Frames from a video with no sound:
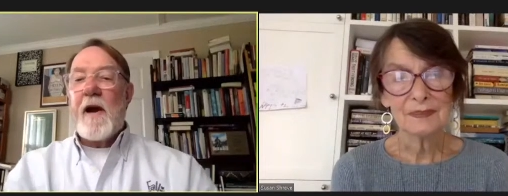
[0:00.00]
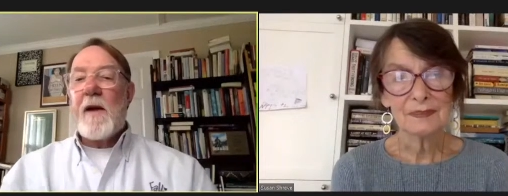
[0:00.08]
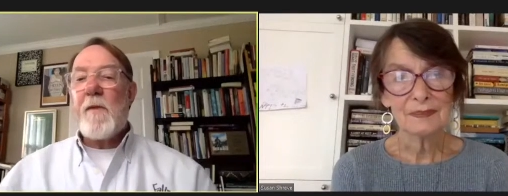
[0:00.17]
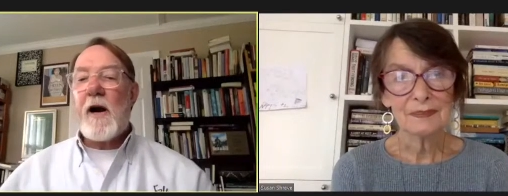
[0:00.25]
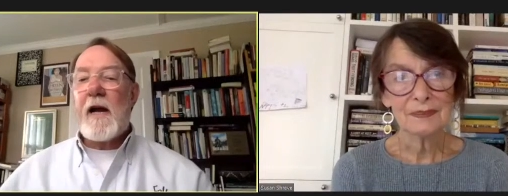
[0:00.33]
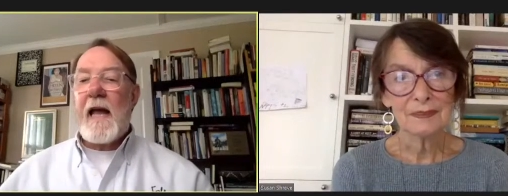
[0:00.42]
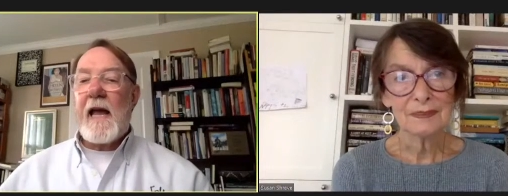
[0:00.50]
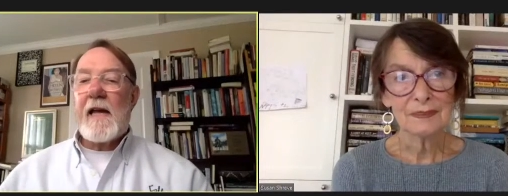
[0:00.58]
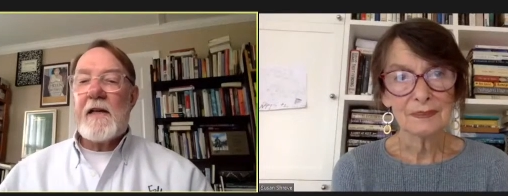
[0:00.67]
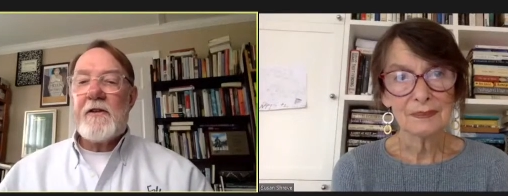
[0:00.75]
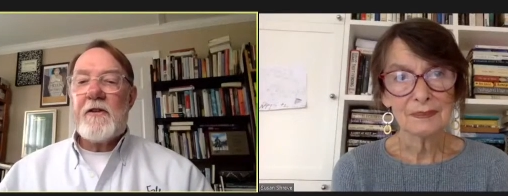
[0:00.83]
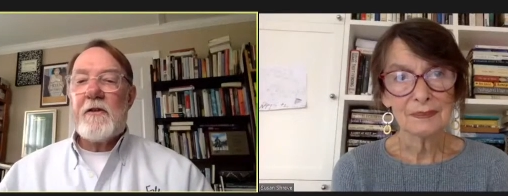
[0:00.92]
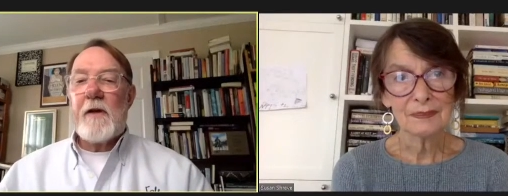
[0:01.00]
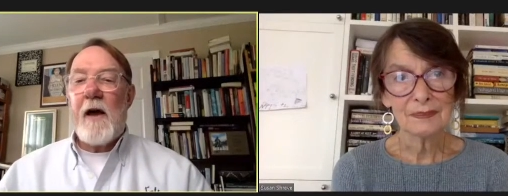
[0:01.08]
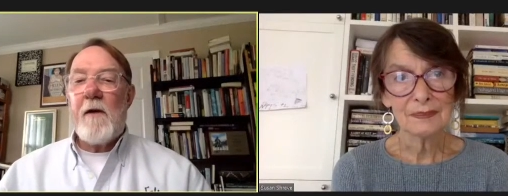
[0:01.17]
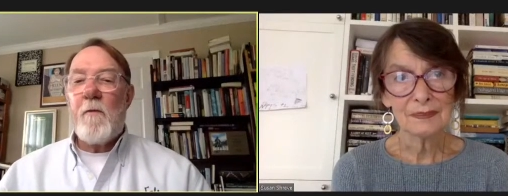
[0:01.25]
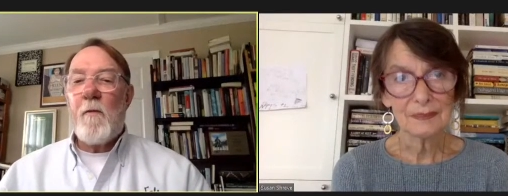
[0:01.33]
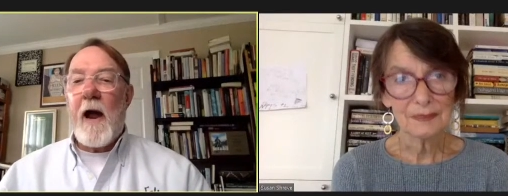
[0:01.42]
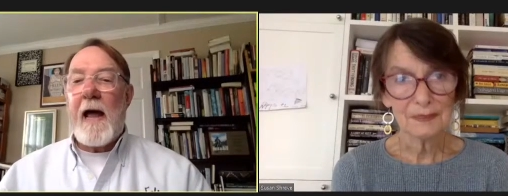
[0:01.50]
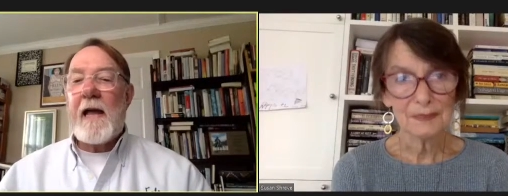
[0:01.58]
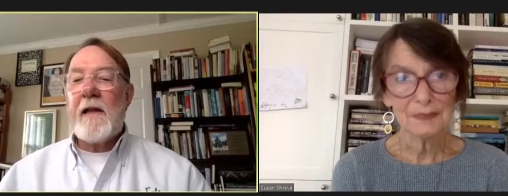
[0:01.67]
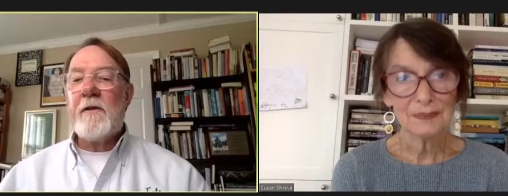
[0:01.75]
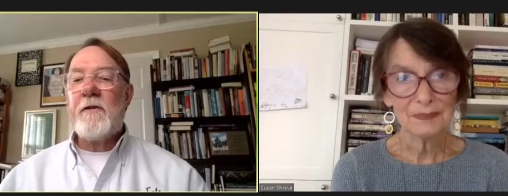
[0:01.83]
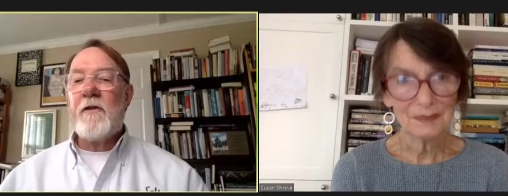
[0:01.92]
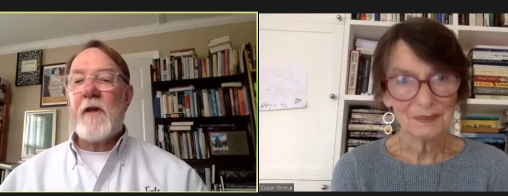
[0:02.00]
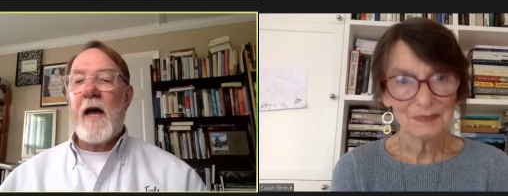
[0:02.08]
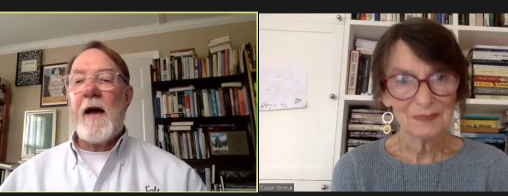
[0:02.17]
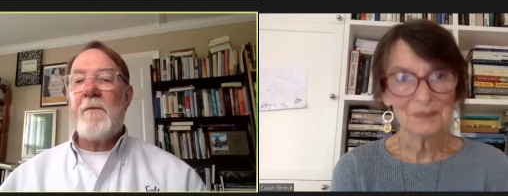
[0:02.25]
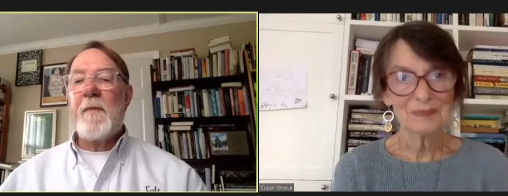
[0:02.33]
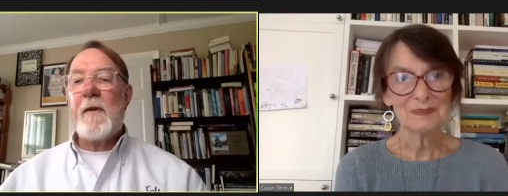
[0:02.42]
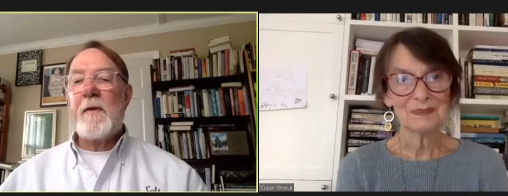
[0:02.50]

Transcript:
Speaker 1: Mary Marcakis, uh, writes um,